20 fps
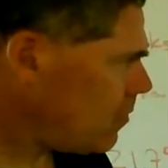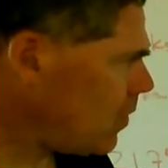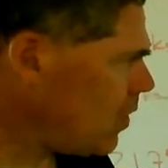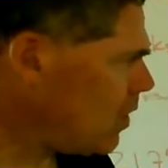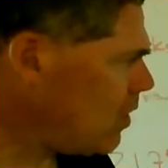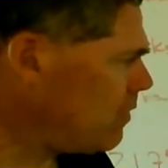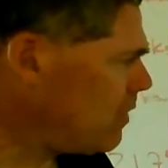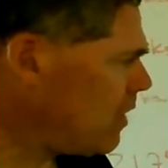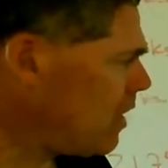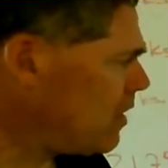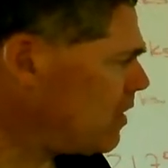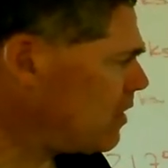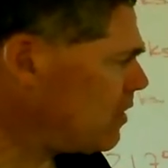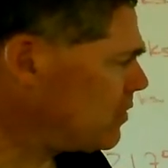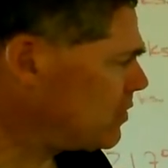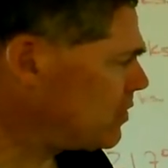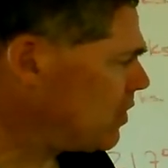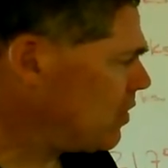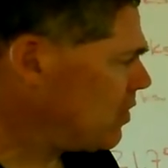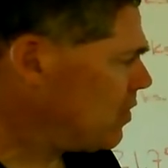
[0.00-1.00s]
And that
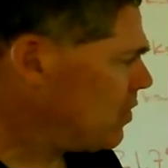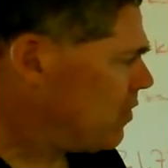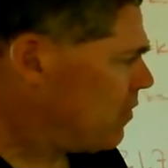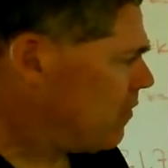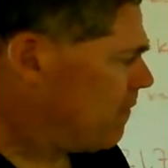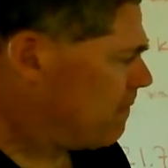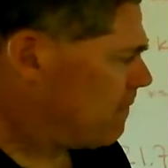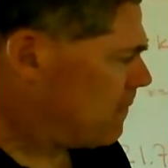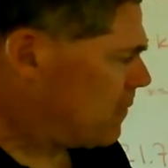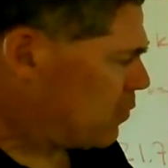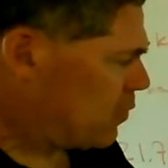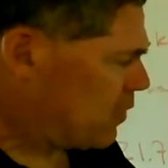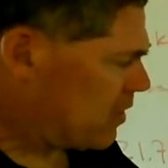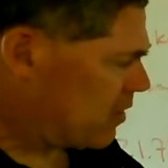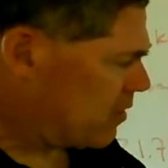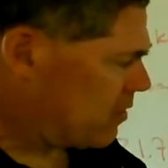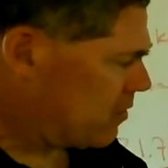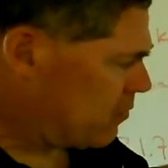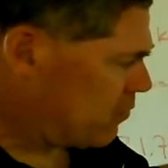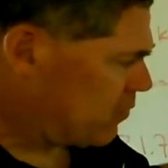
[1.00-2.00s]
is, we
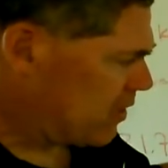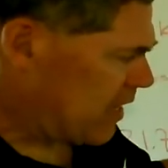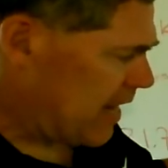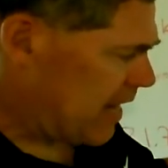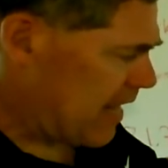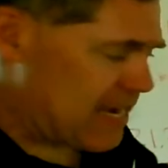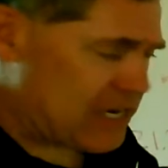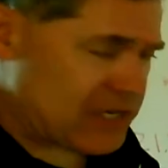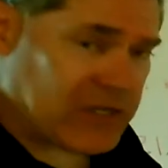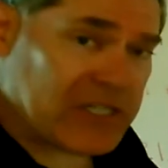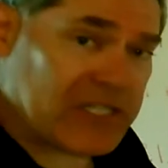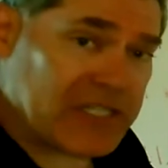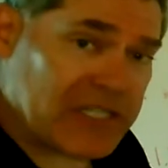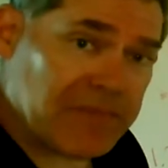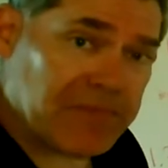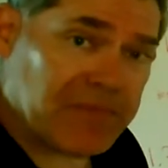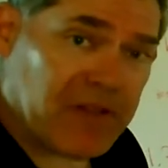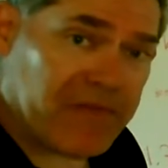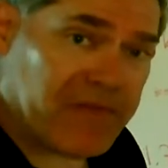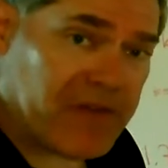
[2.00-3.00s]
can actually
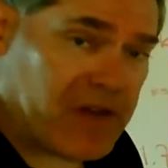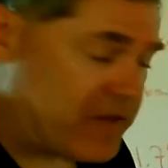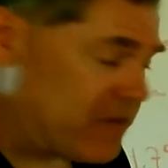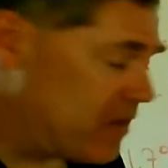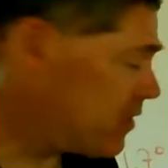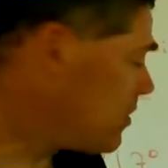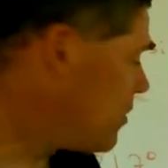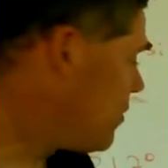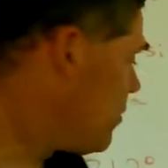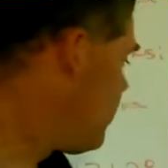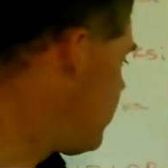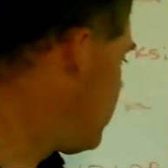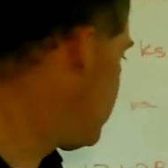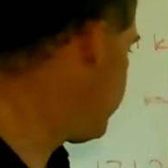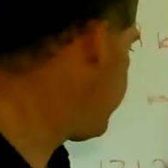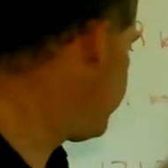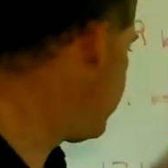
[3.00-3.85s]
simplify this a little bit. If